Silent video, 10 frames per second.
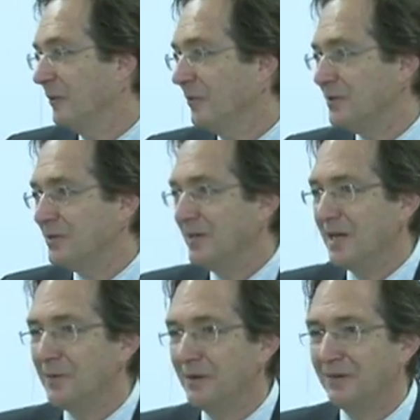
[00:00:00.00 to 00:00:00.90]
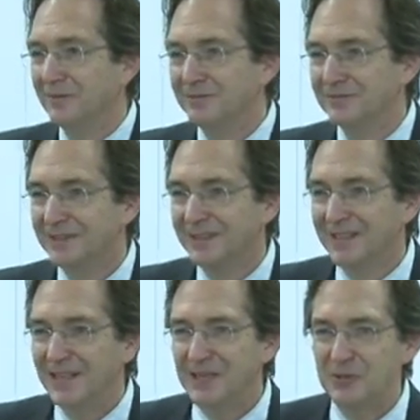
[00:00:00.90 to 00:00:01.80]
but once you name a,
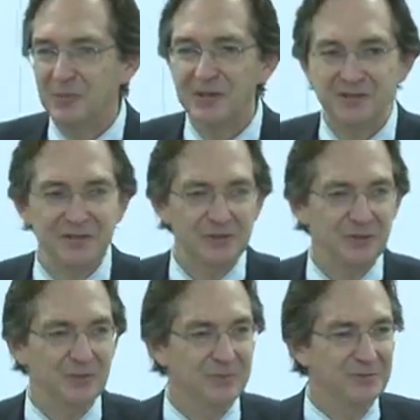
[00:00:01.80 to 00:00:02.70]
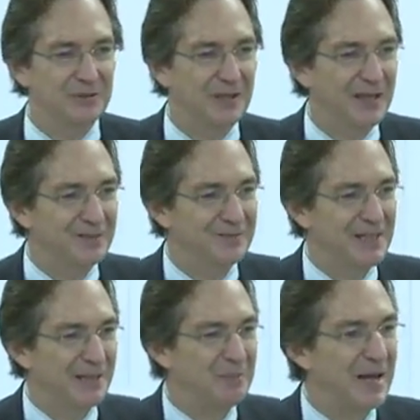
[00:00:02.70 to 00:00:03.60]
a species, you, you can't
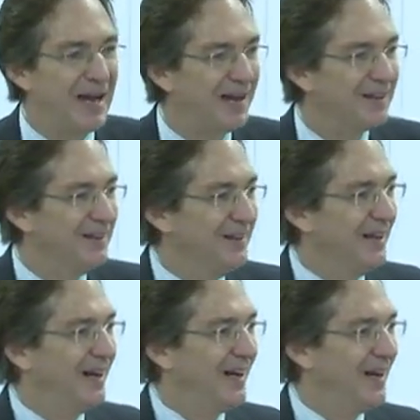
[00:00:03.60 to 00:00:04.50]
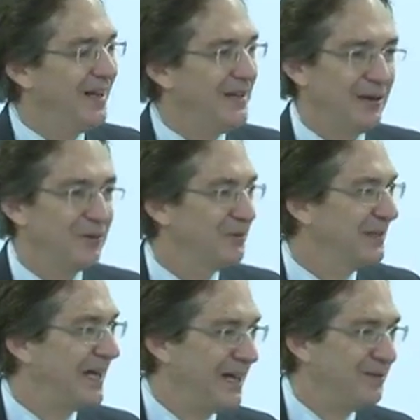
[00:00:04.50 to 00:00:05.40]
take it back. Uh, they
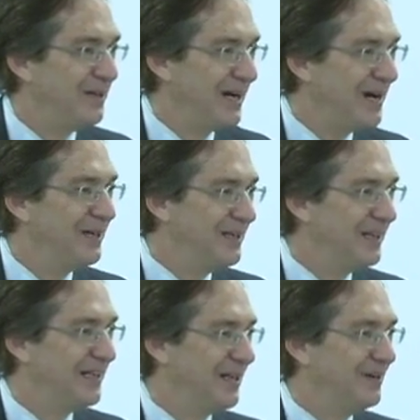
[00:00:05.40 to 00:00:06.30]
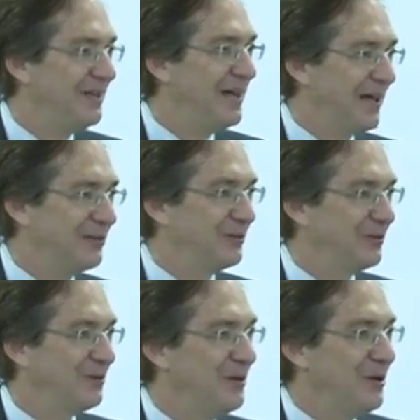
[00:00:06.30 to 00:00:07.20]
don't carry honey, they carry
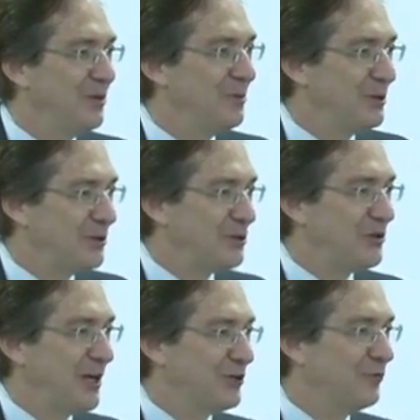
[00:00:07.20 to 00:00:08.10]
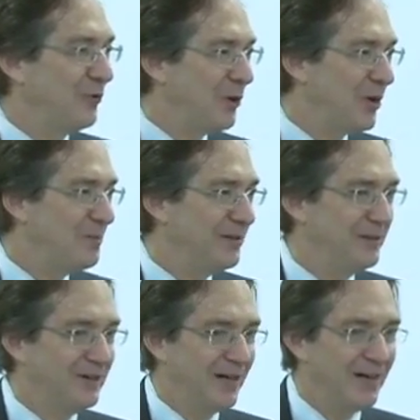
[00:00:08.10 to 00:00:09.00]
nectar, which is transformed
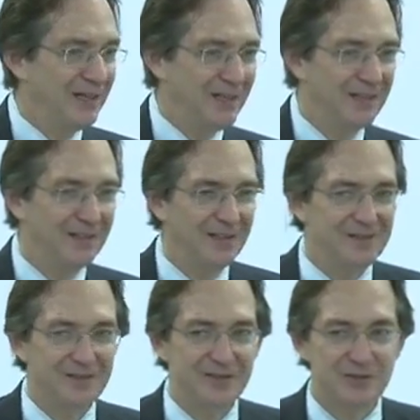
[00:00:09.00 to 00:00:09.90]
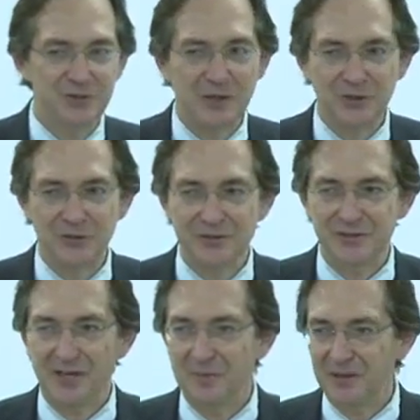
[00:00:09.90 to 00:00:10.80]
into honey. It, there's a special
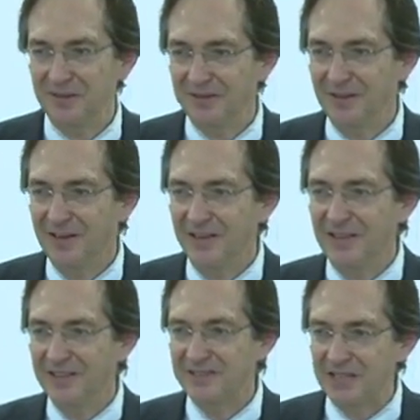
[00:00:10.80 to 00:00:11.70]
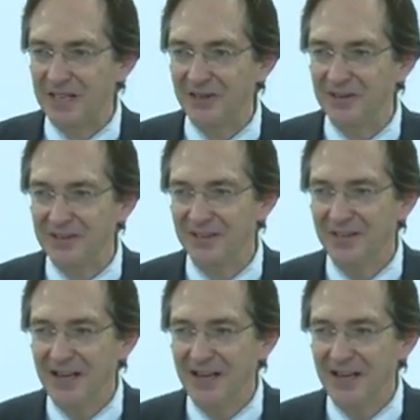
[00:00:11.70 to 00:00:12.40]
stomach that the honey is carried,